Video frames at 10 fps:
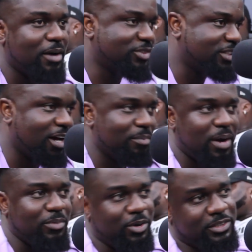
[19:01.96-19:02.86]
son,
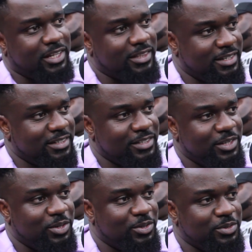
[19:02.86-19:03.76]
mom, daughter thing.
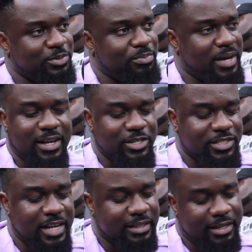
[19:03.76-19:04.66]
But
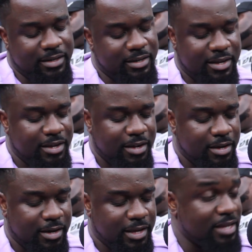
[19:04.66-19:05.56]
there's nothing
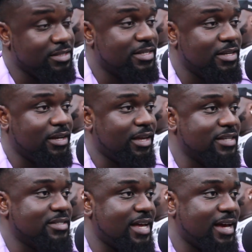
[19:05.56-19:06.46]
against
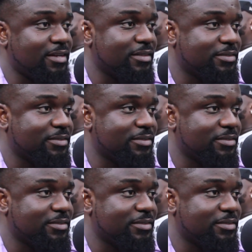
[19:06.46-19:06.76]
that.